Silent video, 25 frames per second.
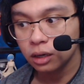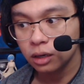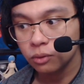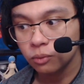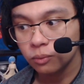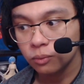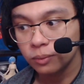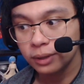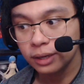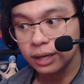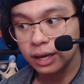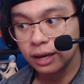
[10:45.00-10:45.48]

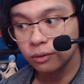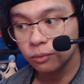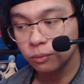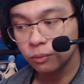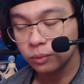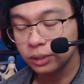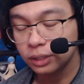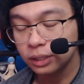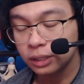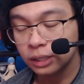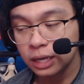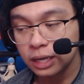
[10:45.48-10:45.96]
We
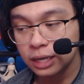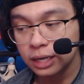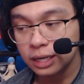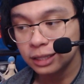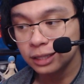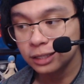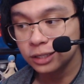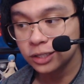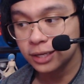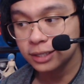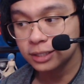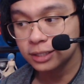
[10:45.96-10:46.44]
did not get
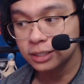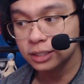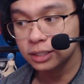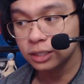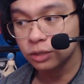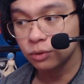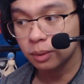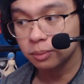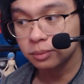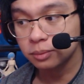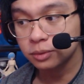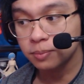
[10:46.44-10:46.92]
the chance to see
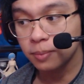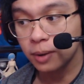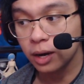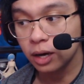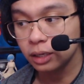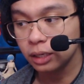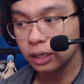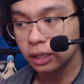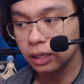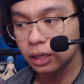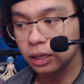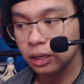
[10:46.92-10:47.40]
Rem's
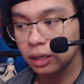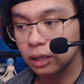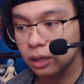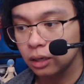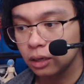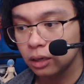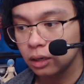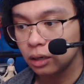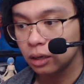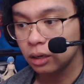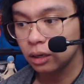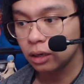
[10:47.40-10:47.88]
body.
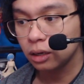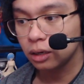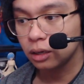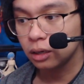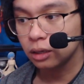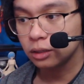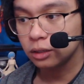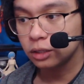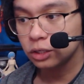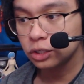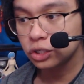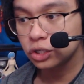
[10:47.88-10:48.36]

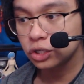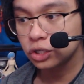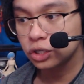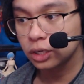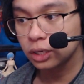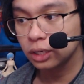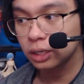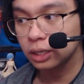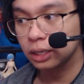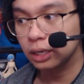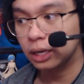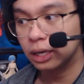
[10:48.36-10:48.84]
This
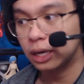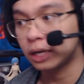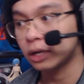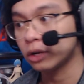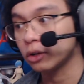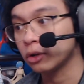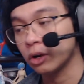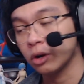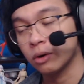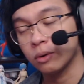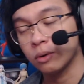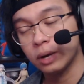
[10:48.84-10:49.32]
chick, I
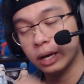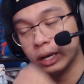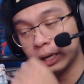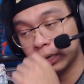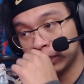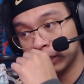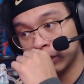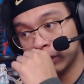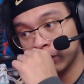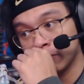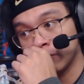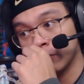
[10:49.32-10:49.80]
don't know. I don't
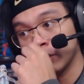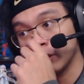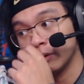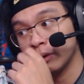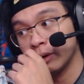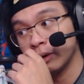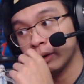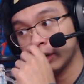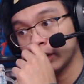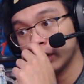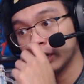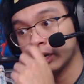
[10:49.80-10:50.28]
know, bro.
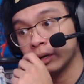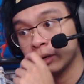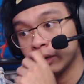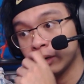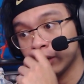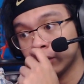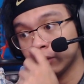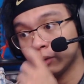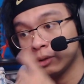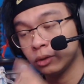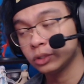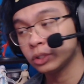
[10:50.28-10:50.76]
I don't
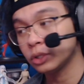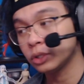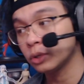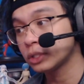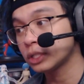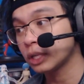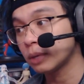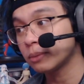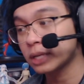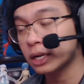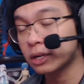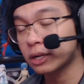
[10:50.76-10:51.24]
know. There was no
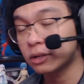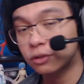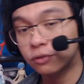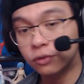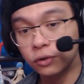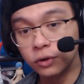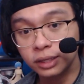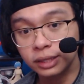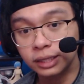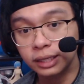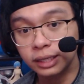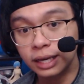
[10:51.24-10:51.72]
subtitles for
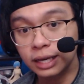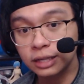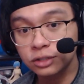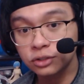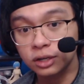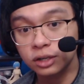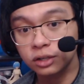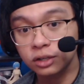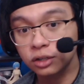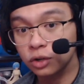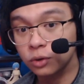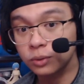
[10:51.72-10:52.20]
her at the end, so
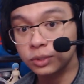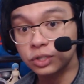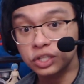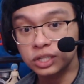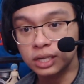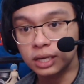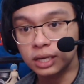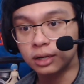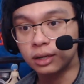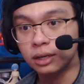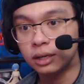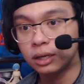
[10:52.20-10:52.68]
I don't know what she
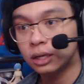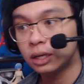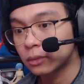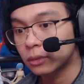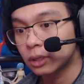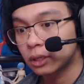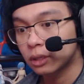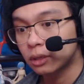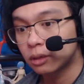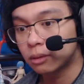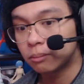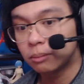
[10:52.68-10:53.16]
said.
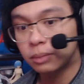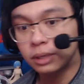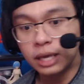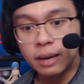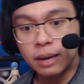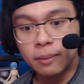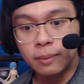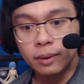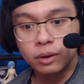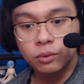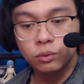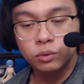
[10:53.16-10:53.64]
But yeah,
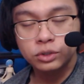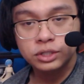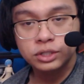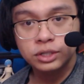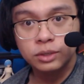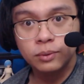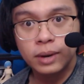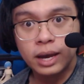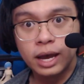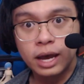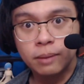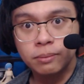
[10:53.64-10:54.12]
man, we'll see
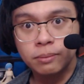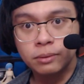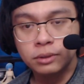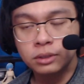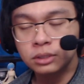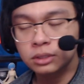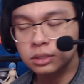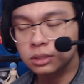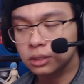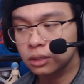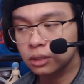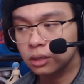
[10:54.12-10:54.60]
what
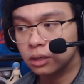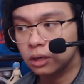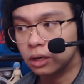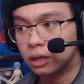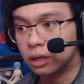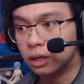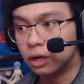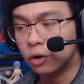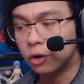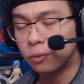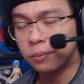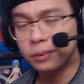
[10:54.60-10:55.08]
happens.
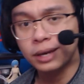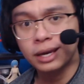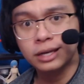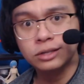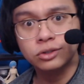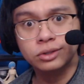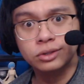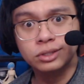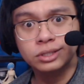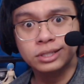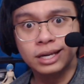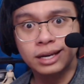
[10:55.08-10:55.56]
I hope you guys
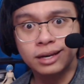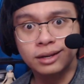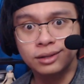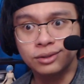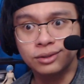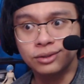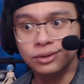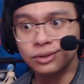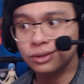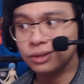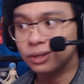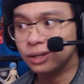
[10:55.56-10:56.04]
are excited,
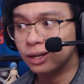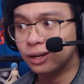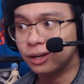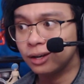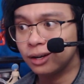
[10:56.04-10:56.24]
dude.